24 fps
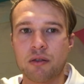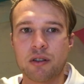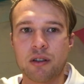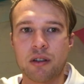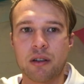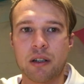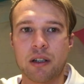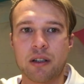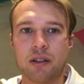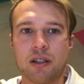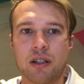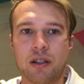
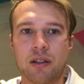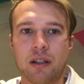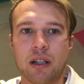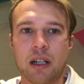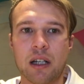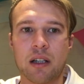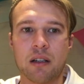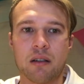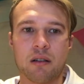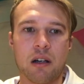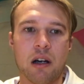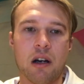So I was just
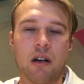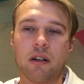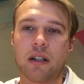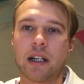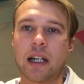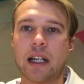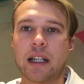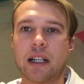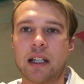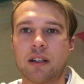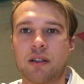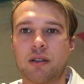like,
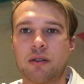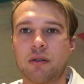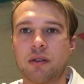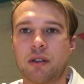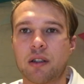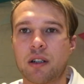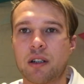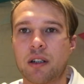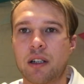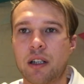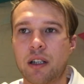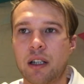okay, that's all
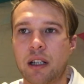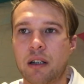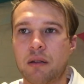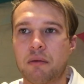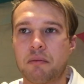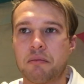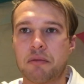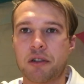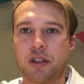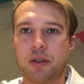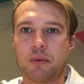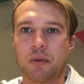good, and
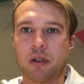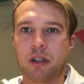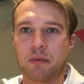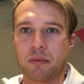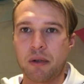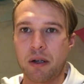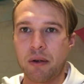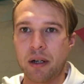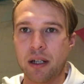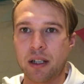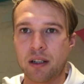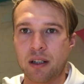then just work
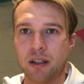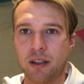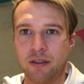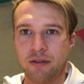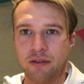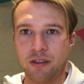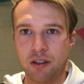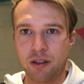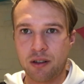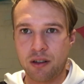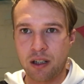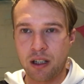my way into the
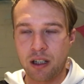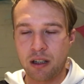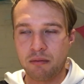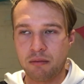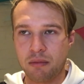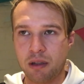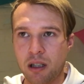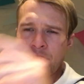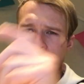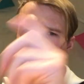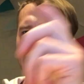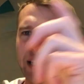first team.